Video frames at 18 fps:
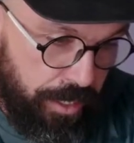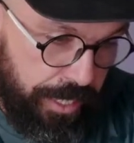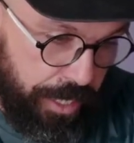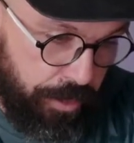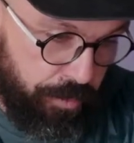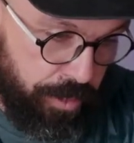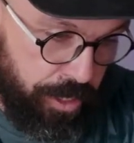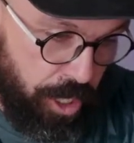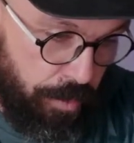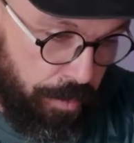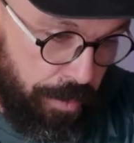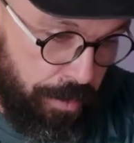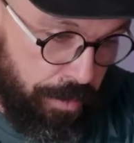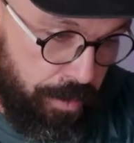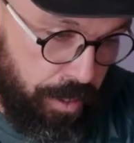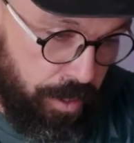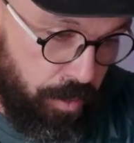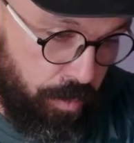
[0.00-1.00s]
Can
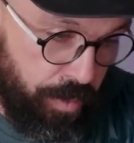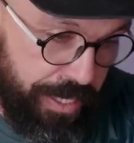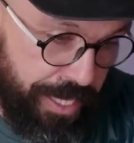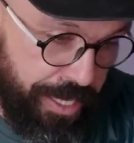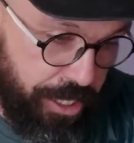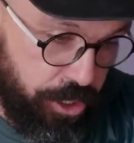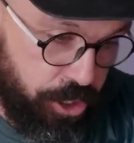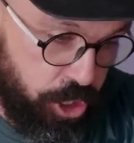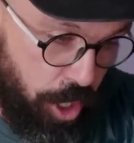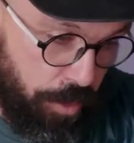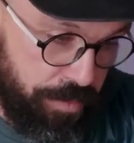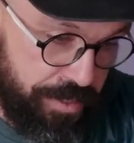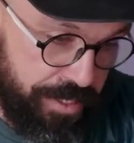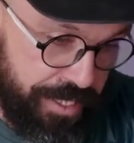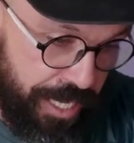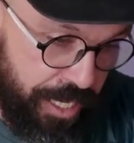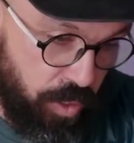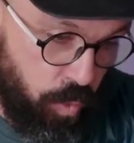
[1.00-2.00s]
WheEladdict shops
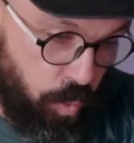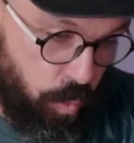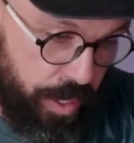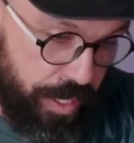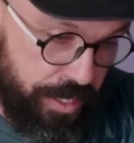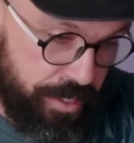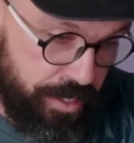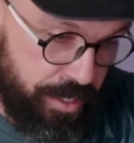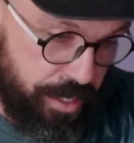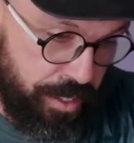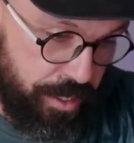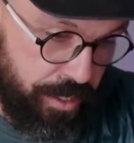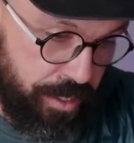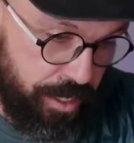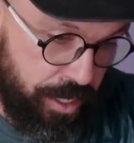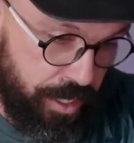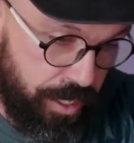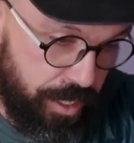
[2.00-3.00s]
sell
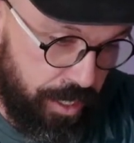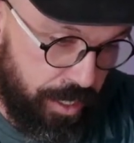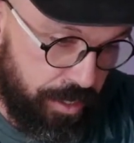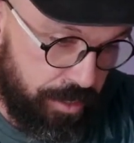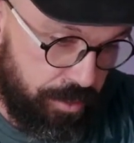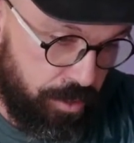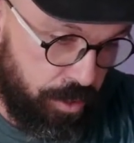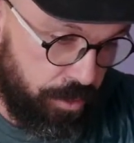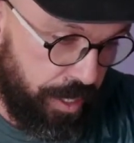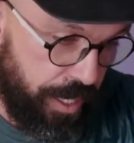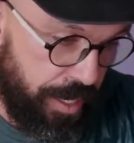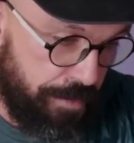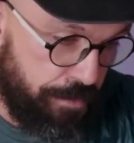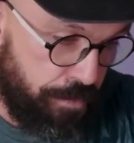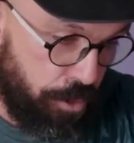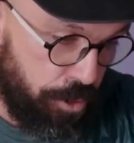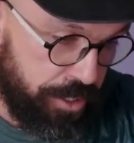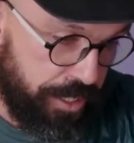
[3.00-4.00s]
Wizard so the
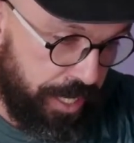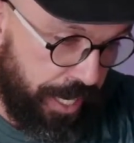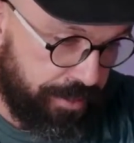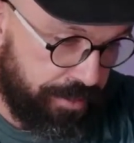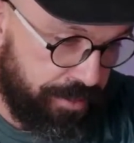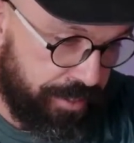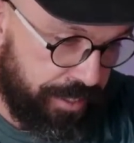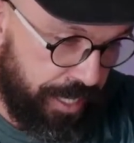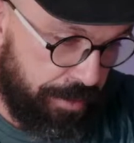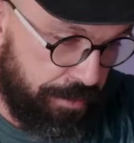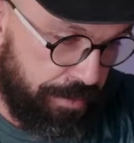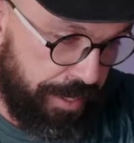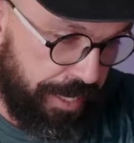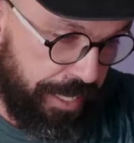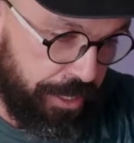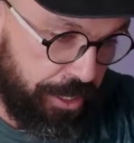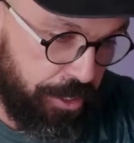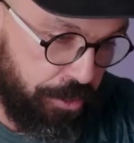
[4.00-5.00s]
import taxes can be
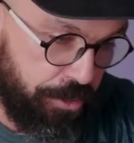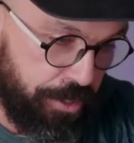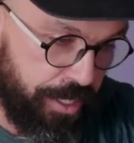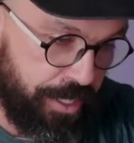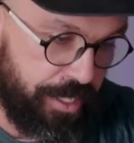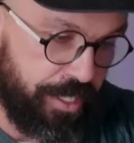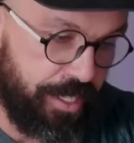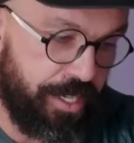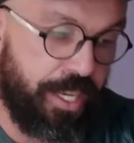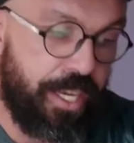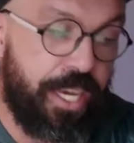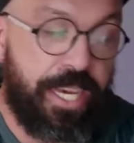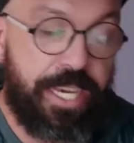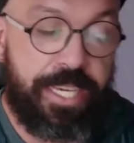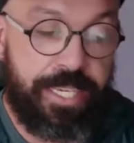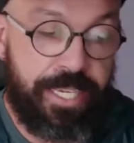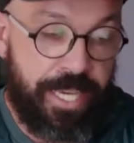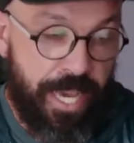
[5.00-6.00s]
included?
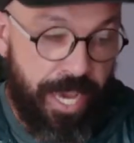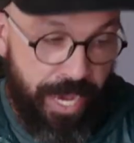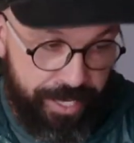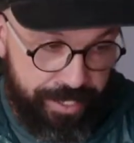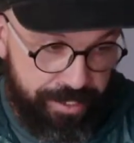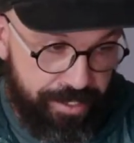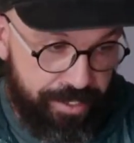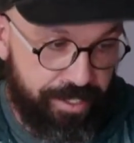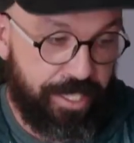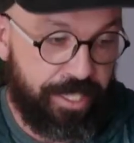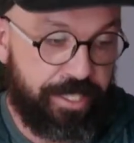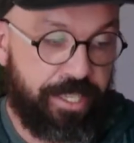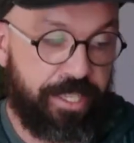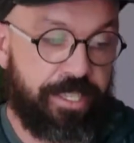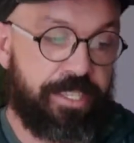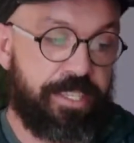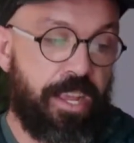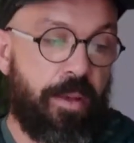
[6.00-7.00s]
Yes, this
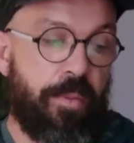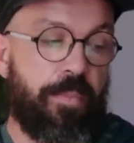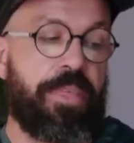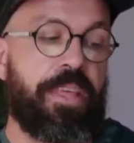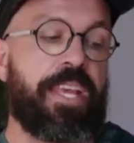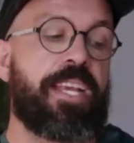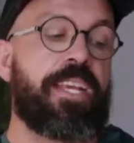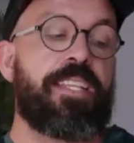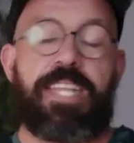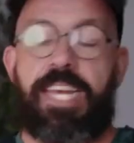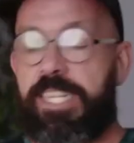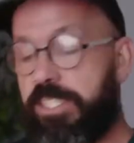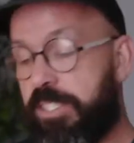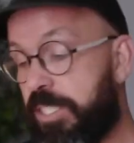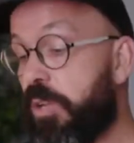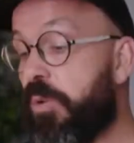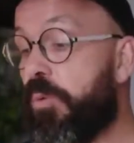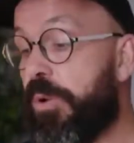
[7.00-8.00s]
is something,
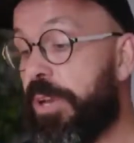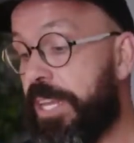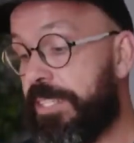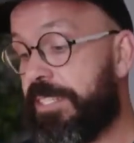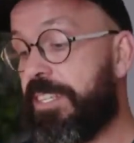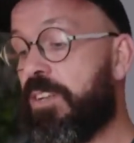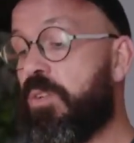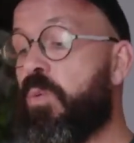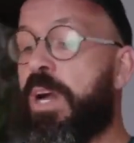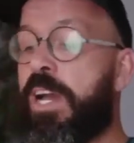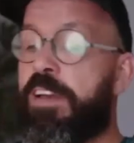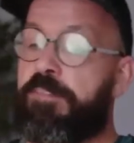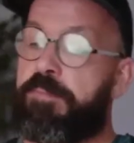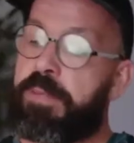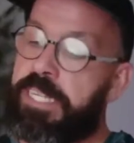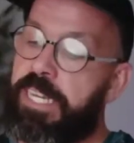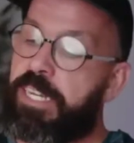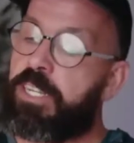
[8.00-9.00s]
that's the reason why
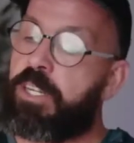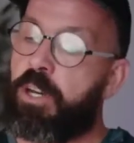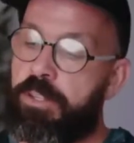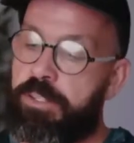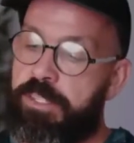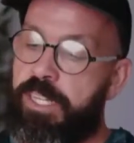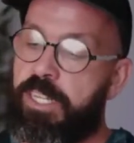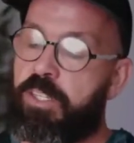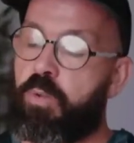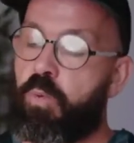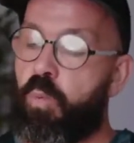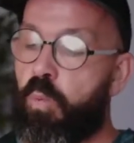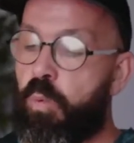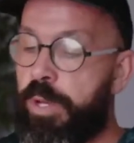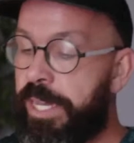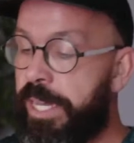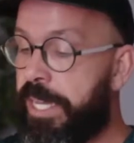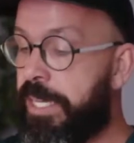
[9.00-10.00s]
I've been in contact
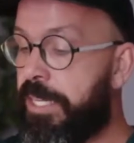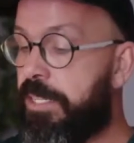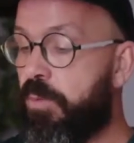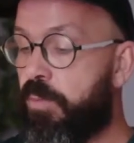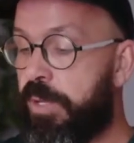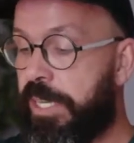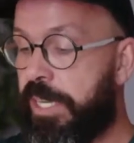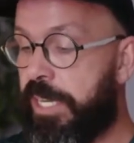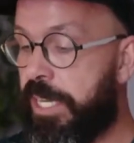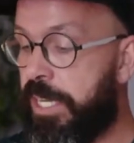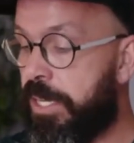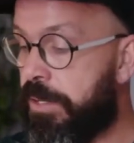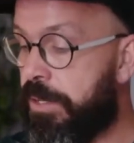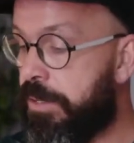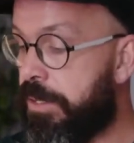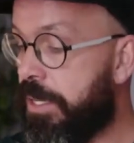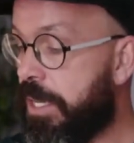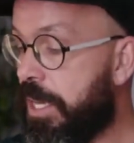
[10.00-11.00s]
with
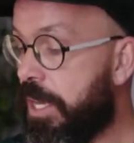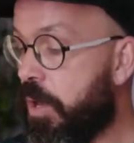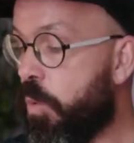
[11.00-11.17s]
Leon.